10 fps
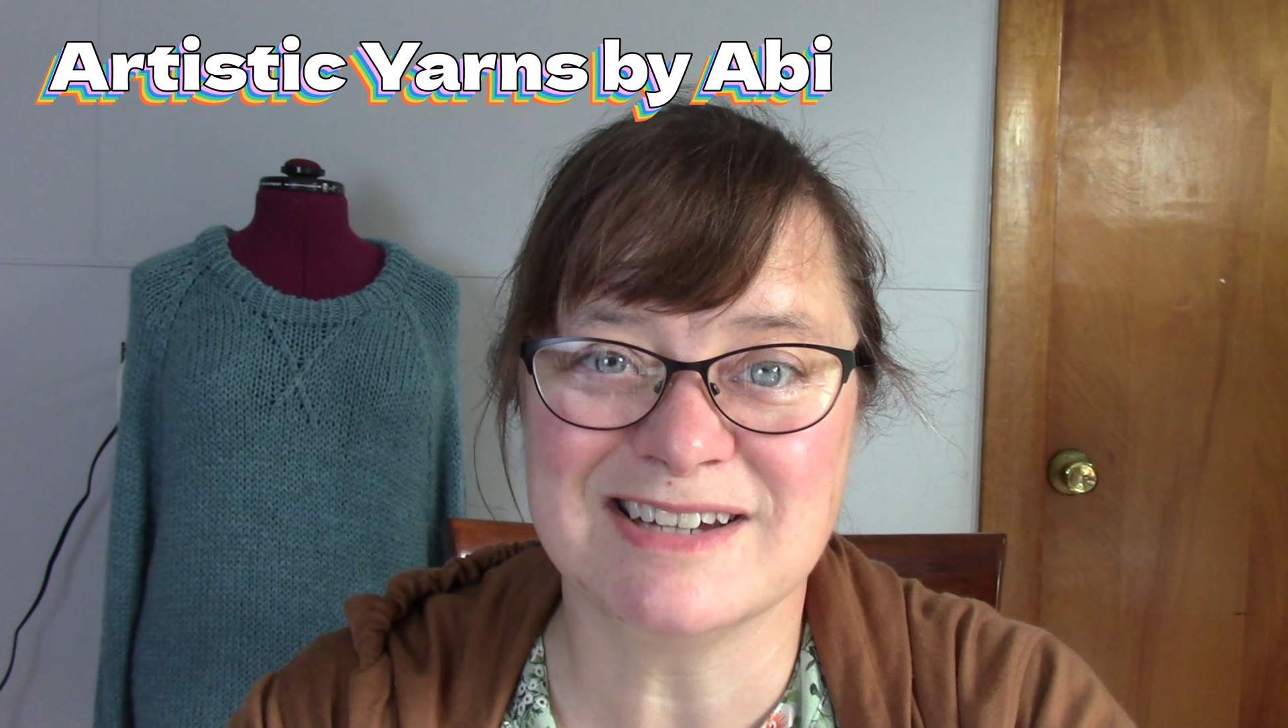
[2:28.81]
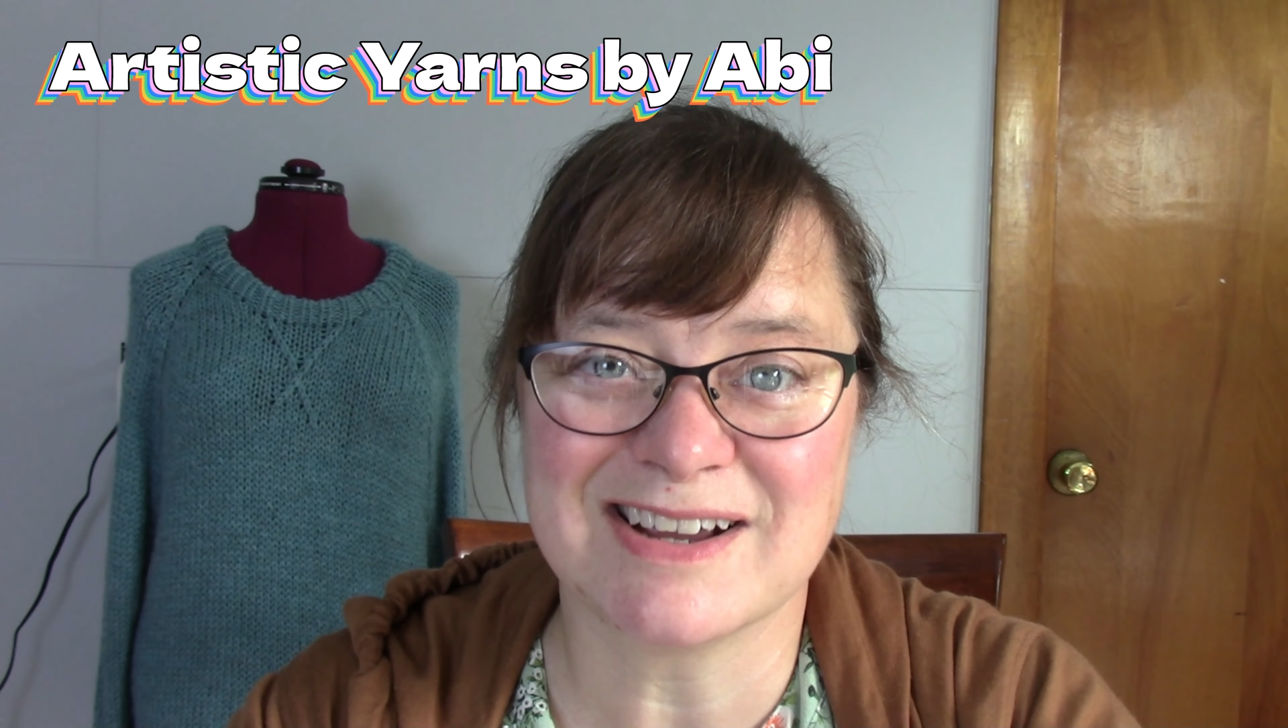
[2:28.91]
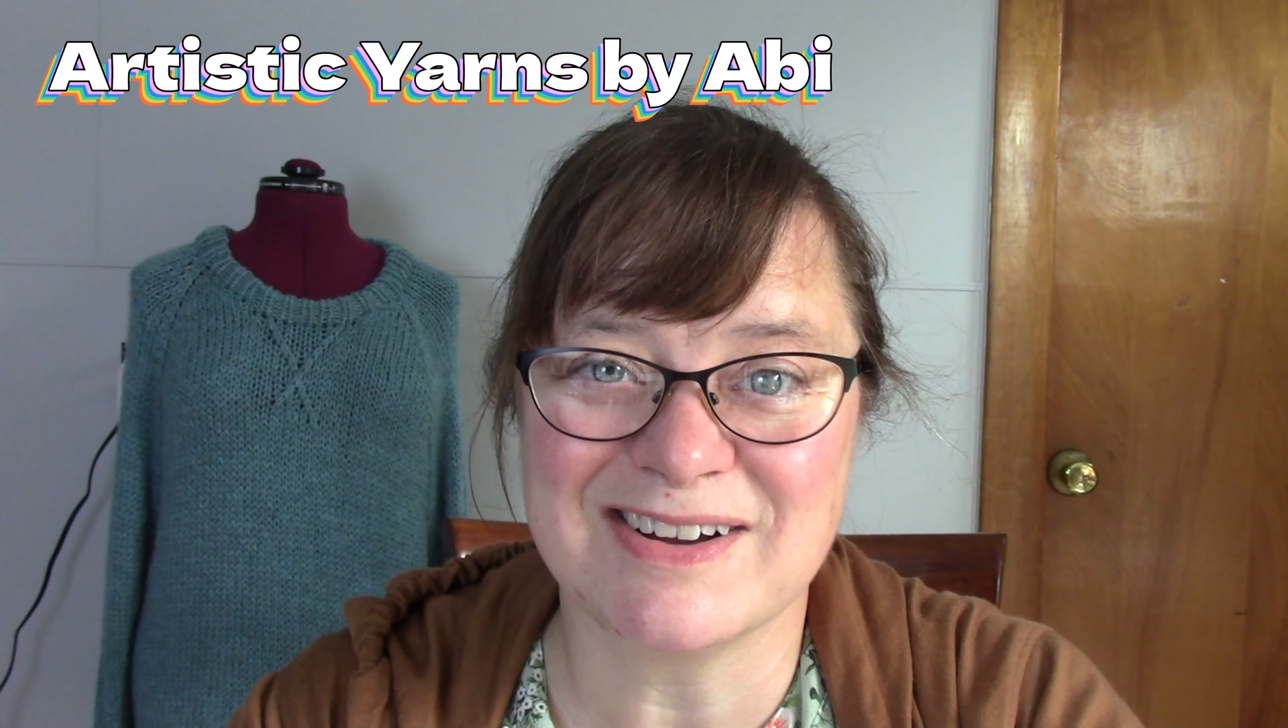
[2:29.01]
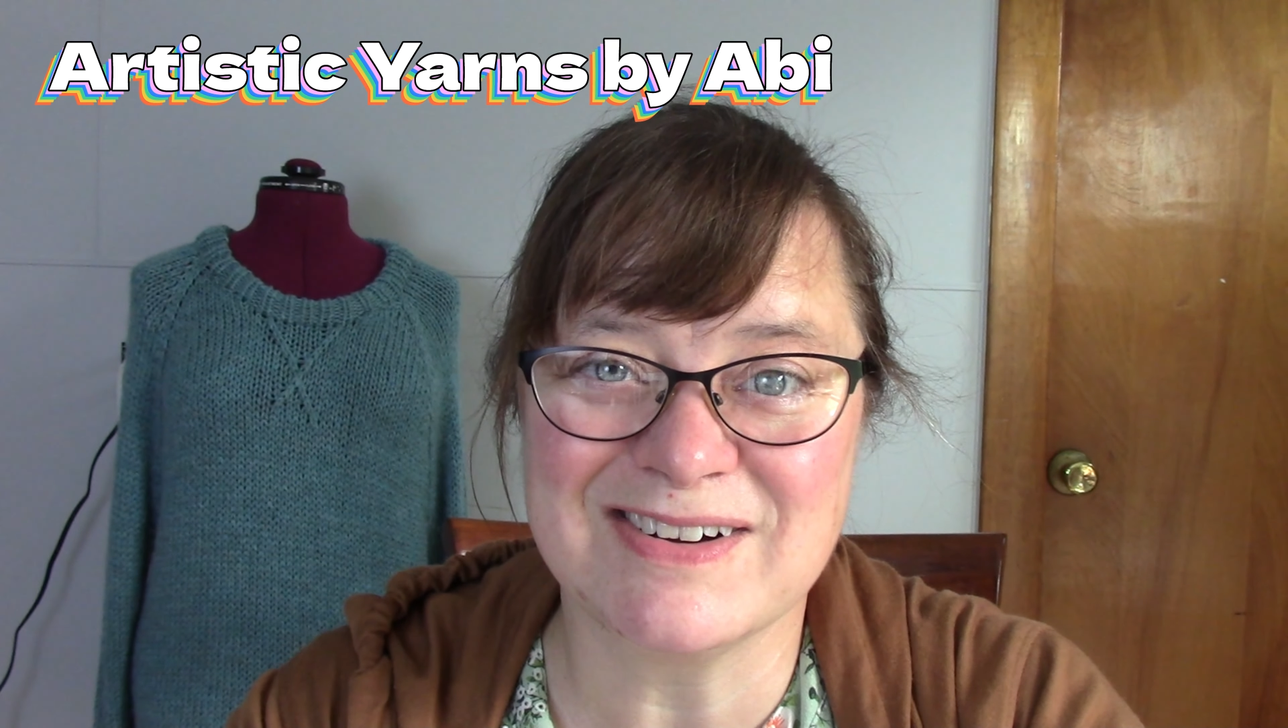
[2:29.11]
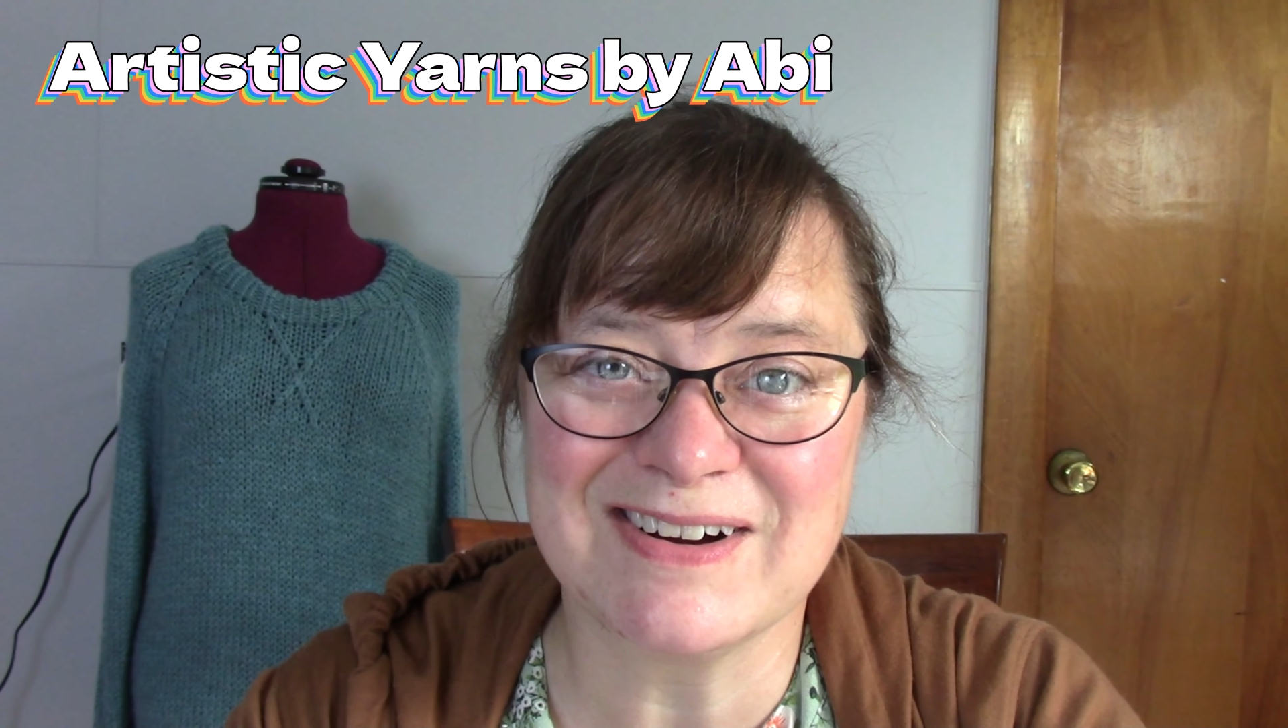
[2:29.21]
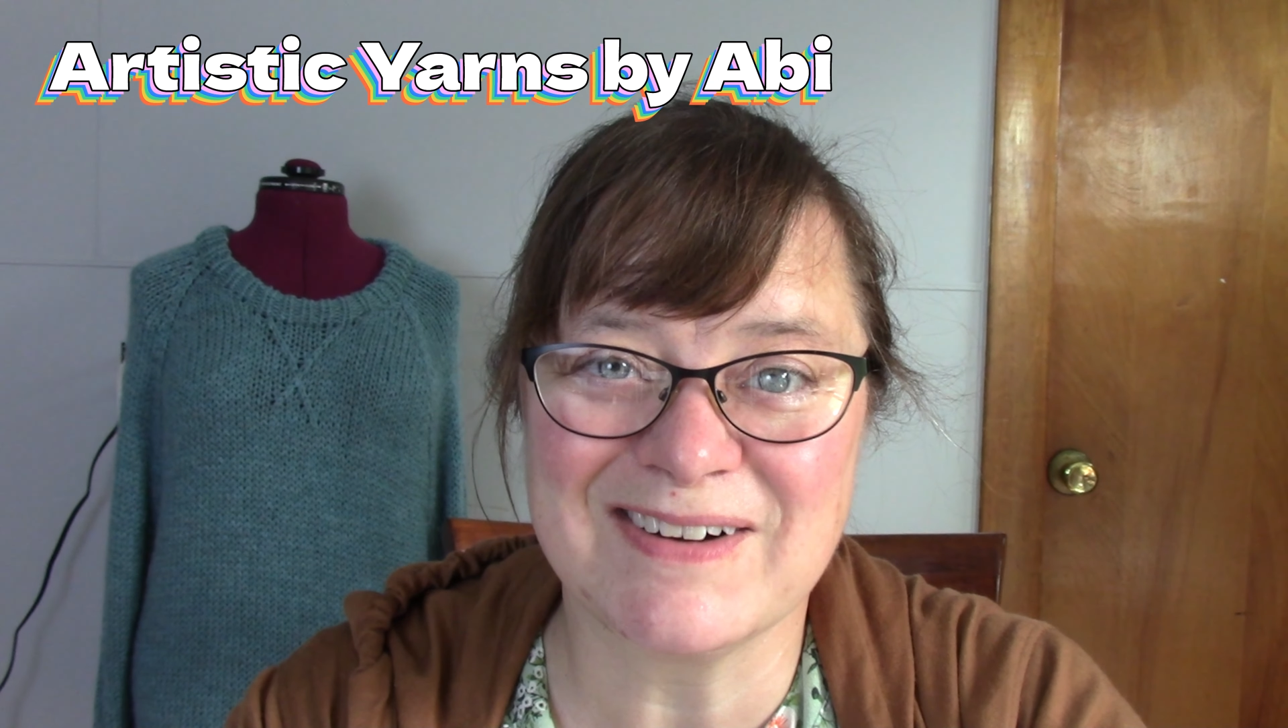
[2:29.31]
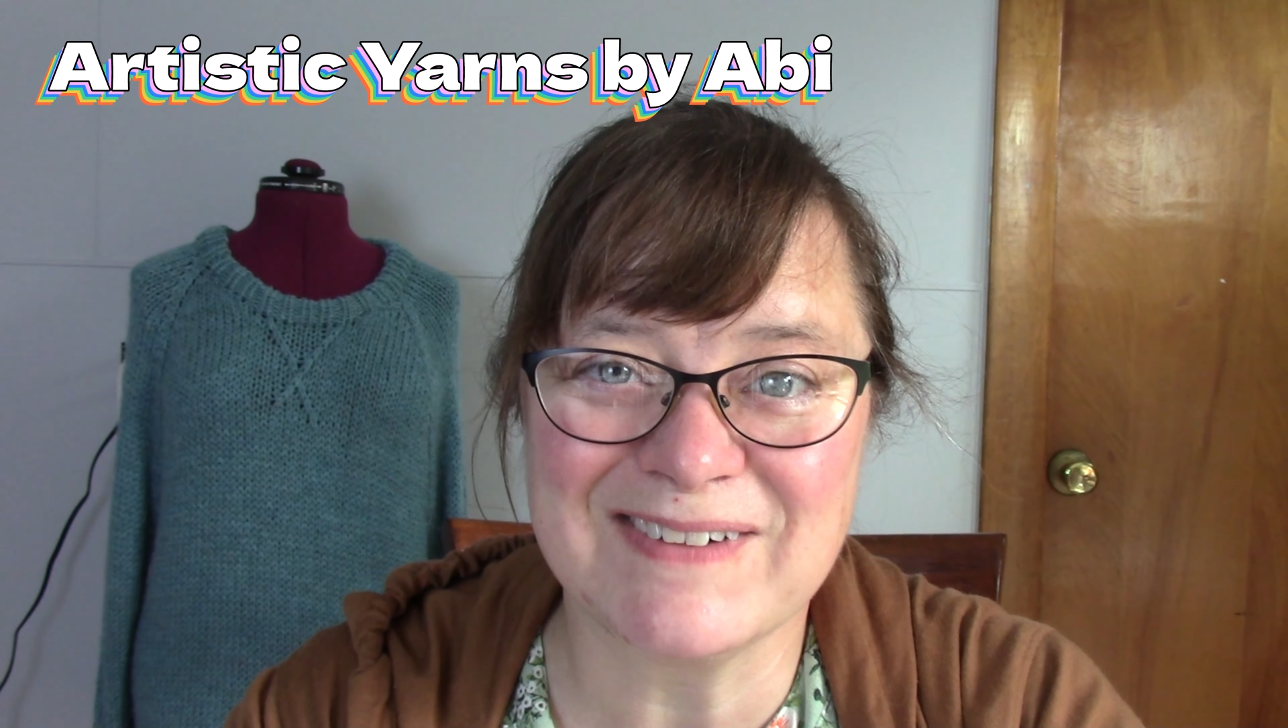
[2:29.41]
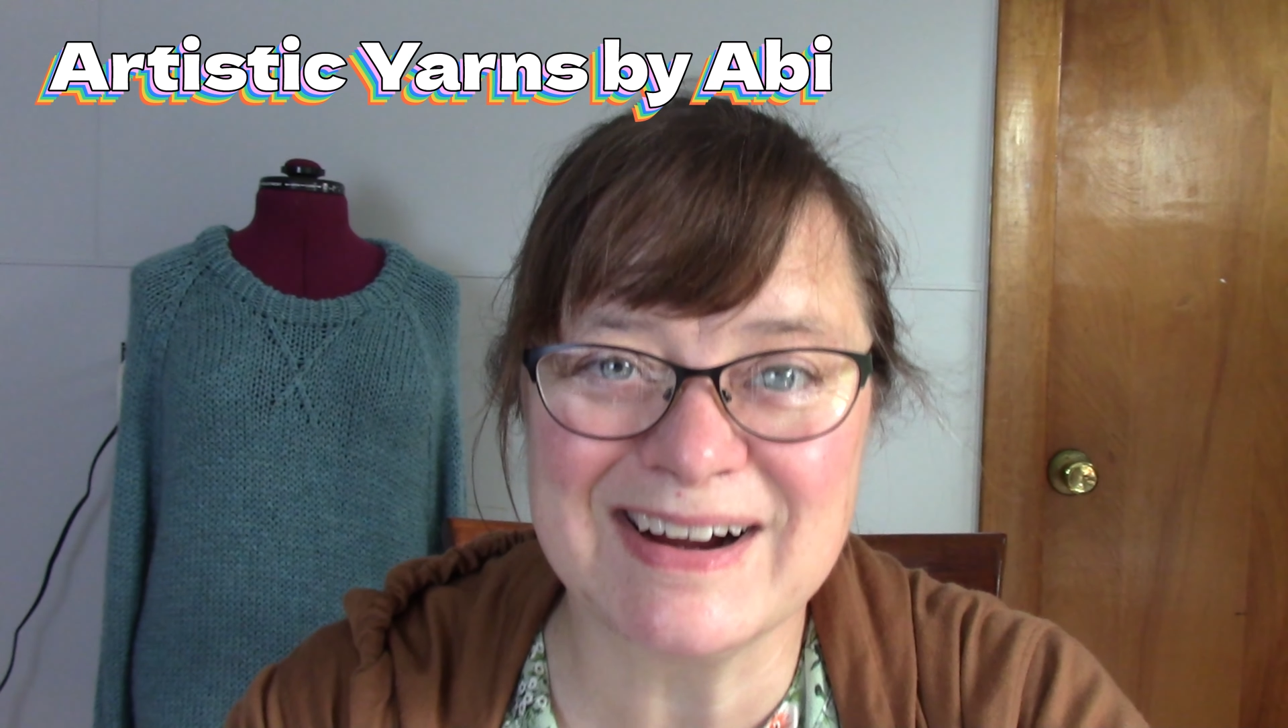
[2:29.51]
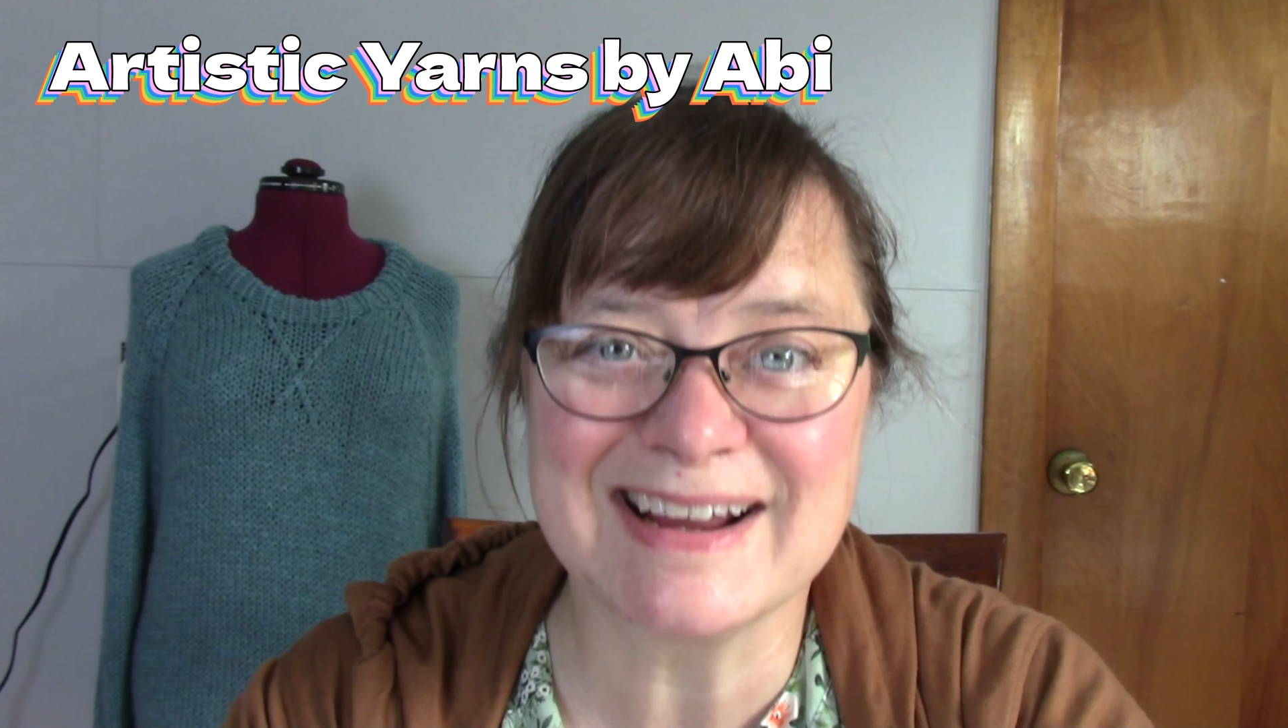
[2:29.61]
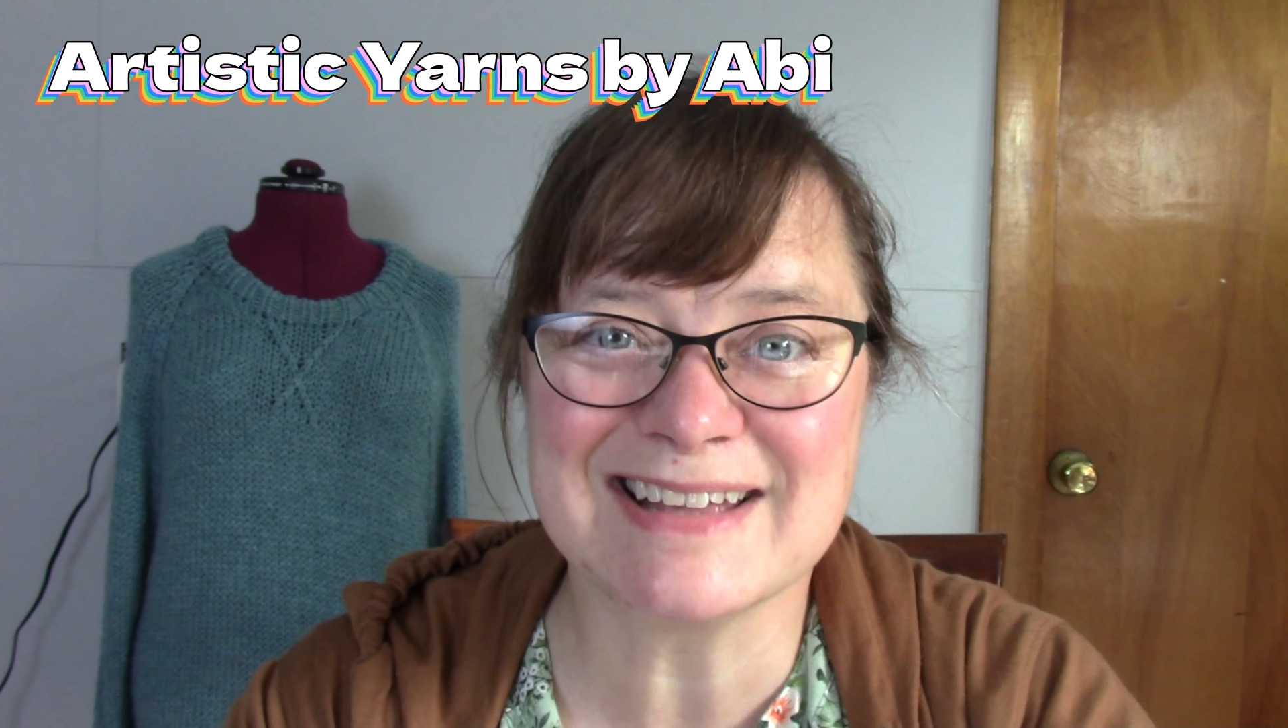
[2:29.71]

check out her work.